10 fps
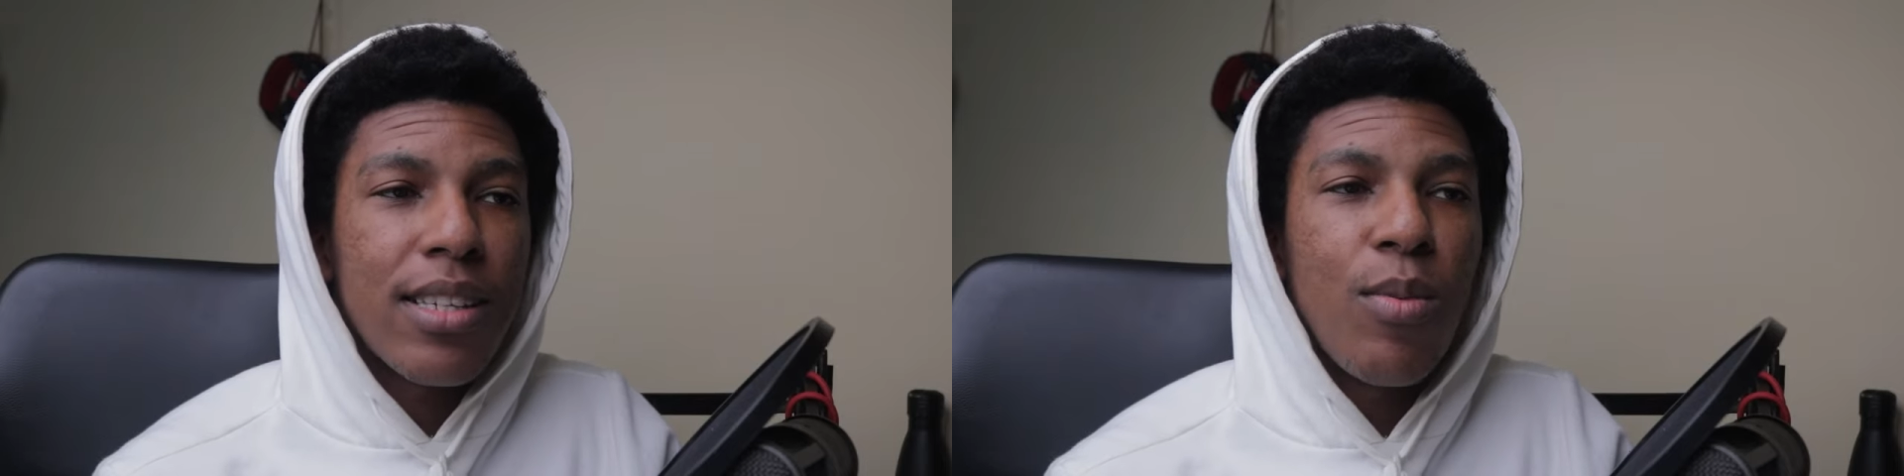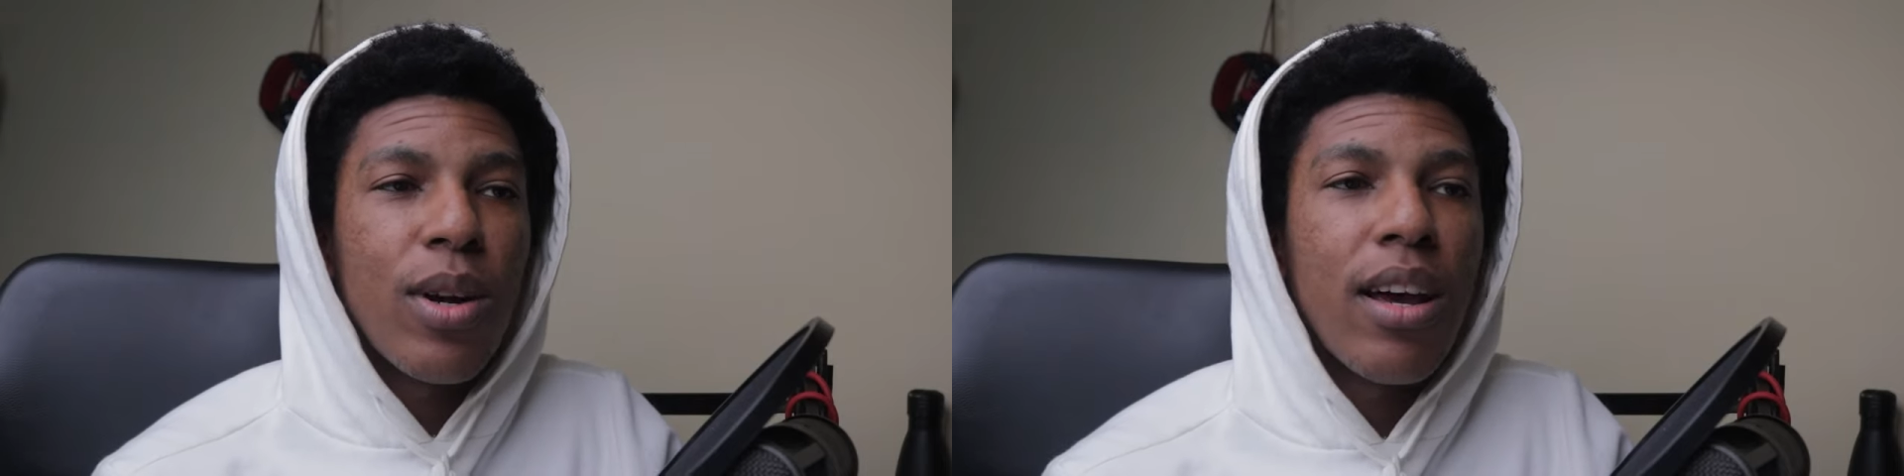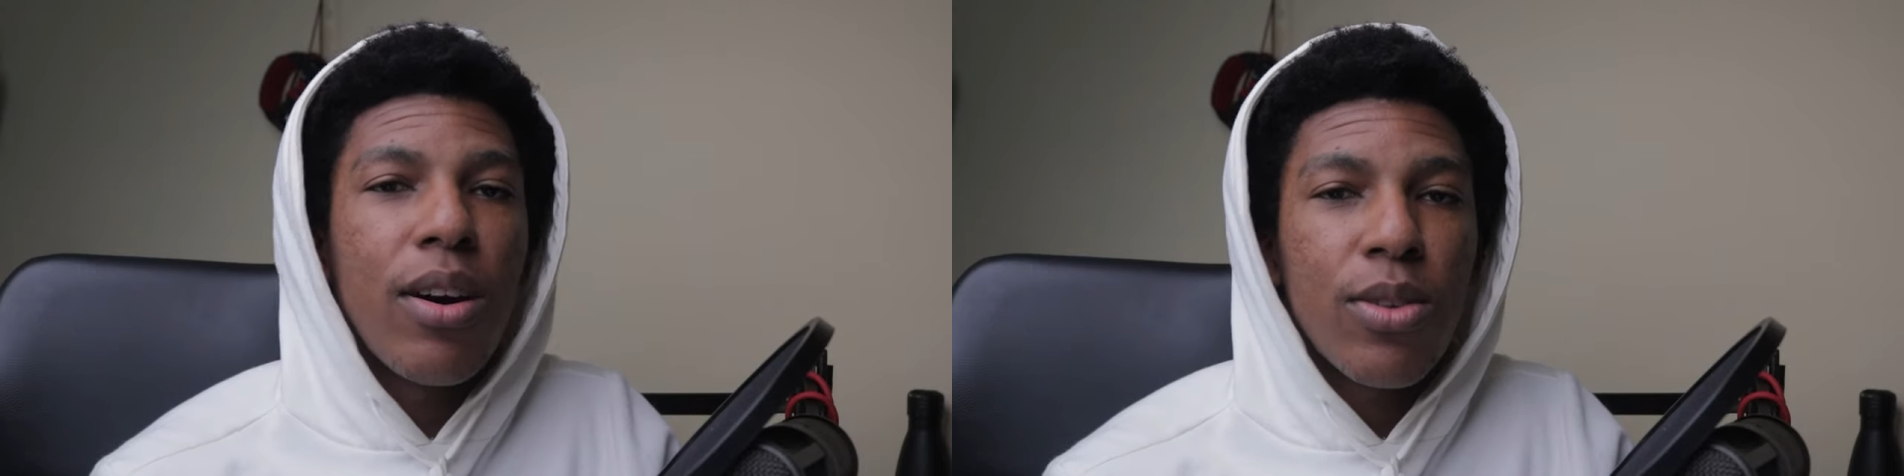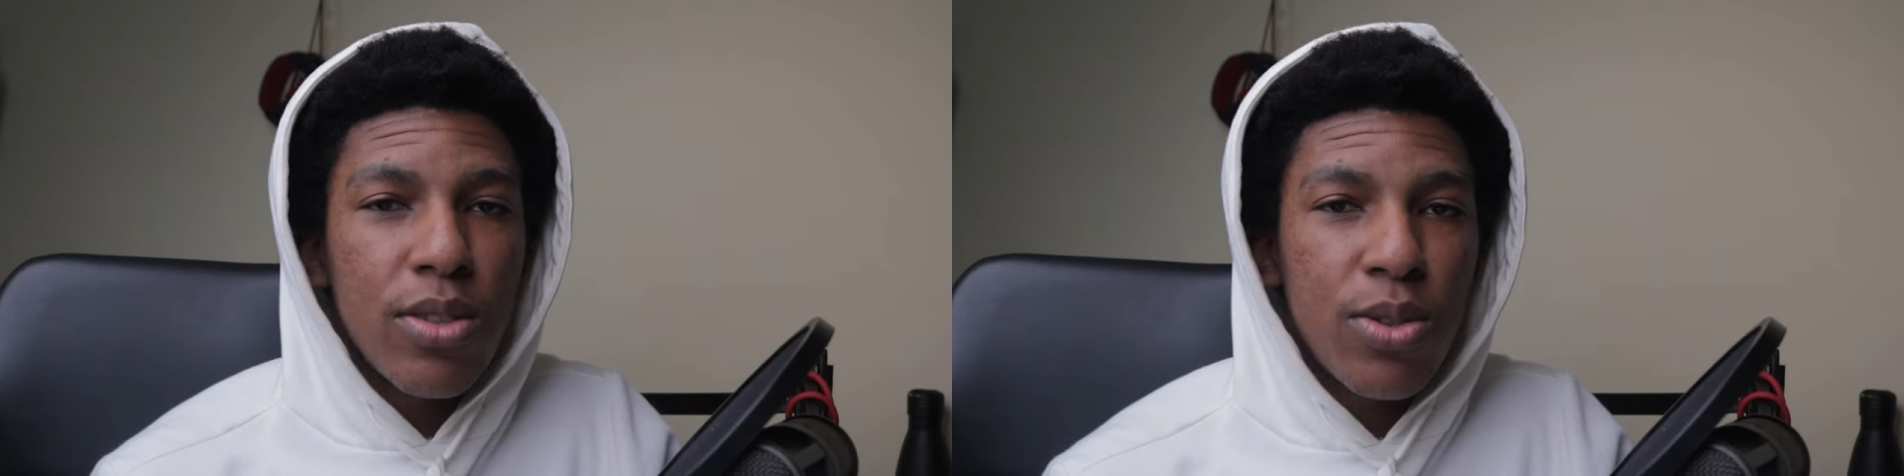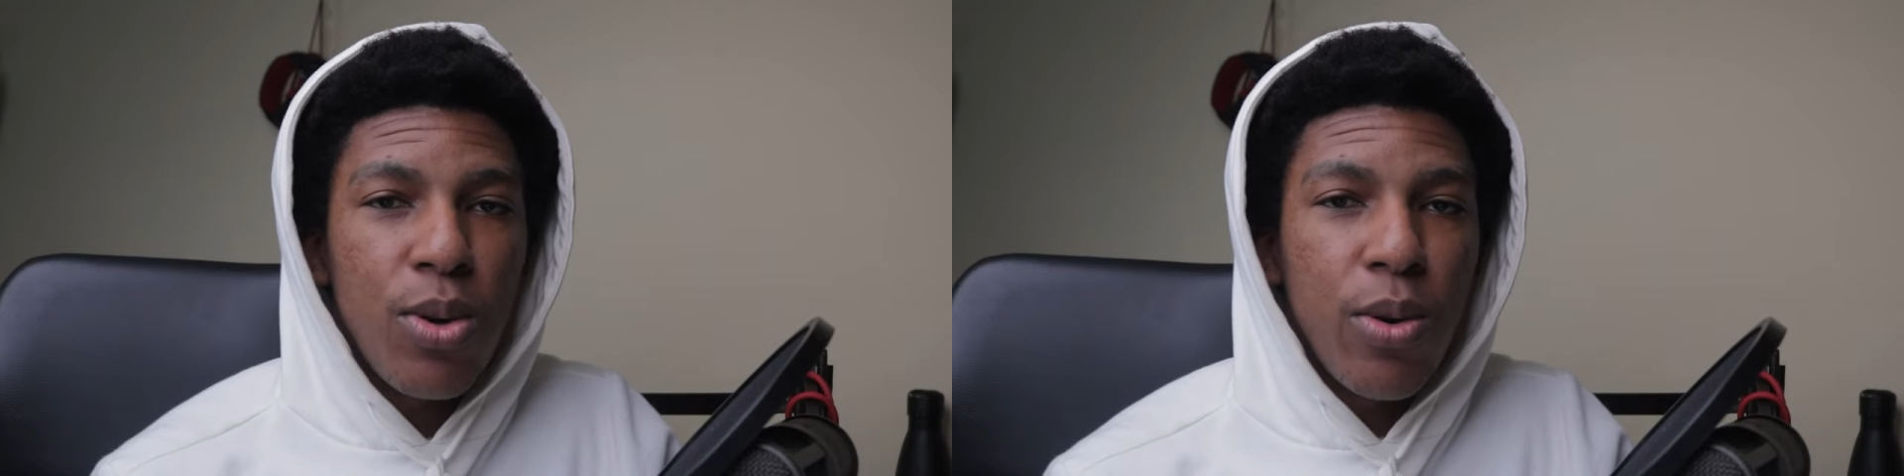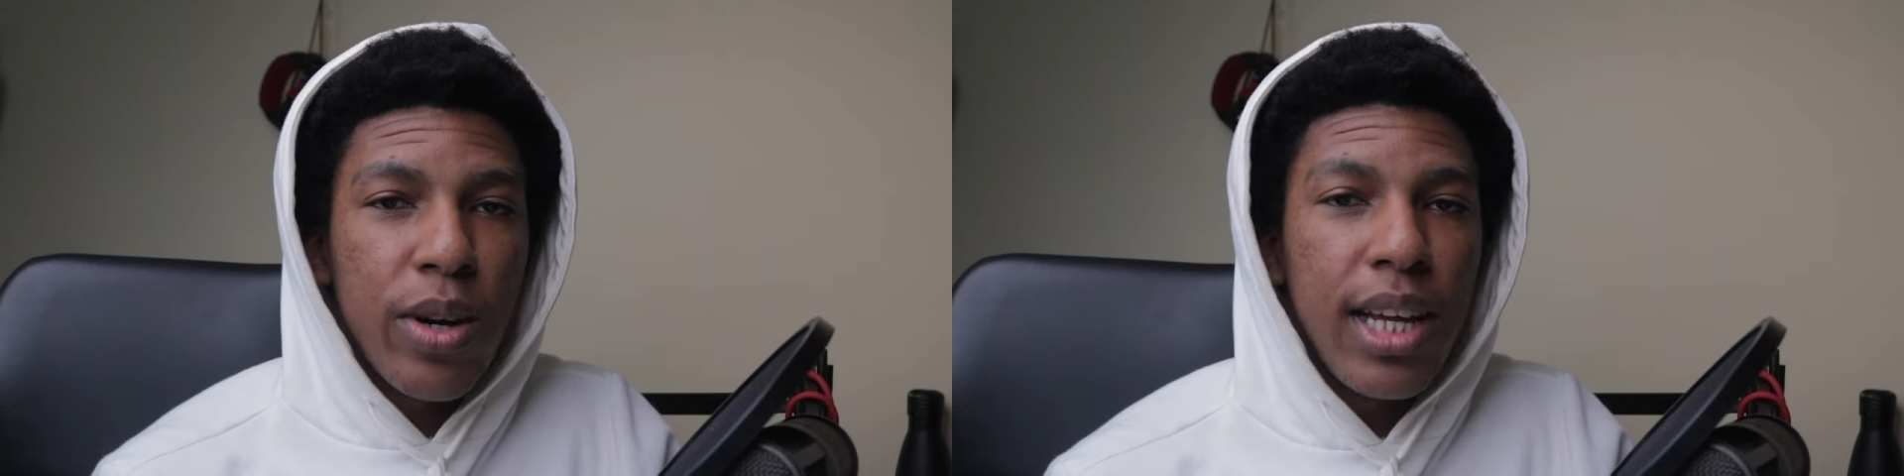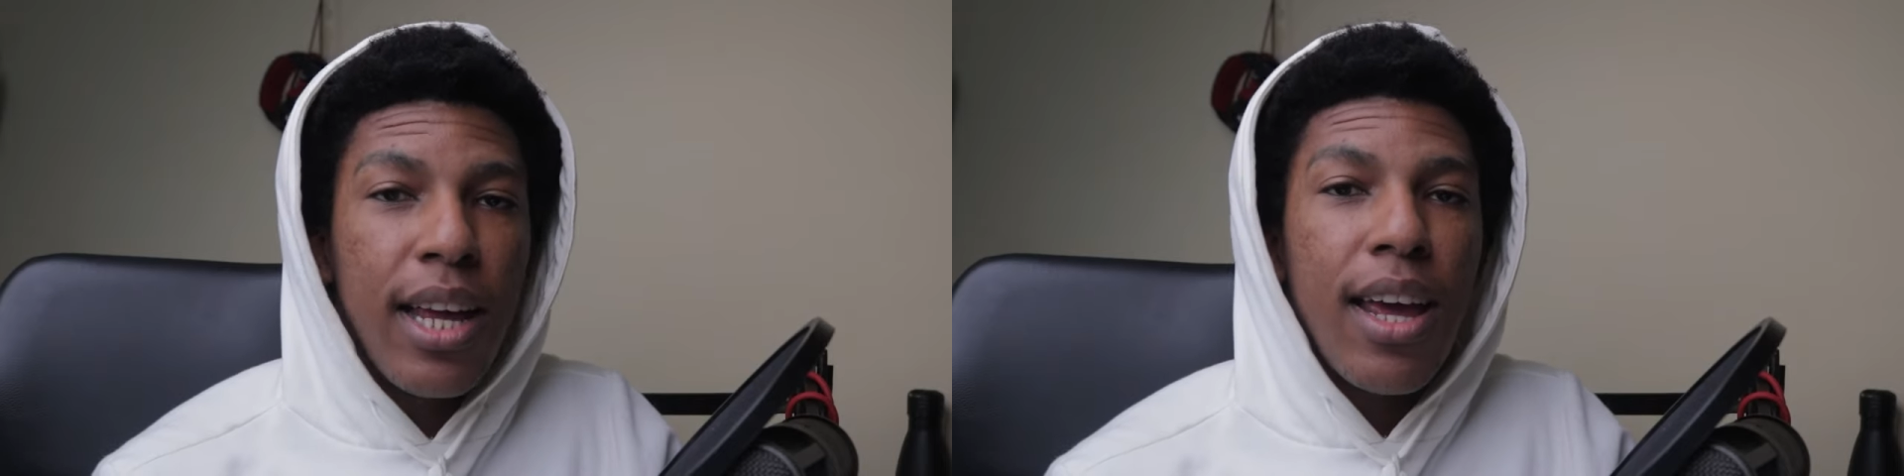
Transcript: someone else's story.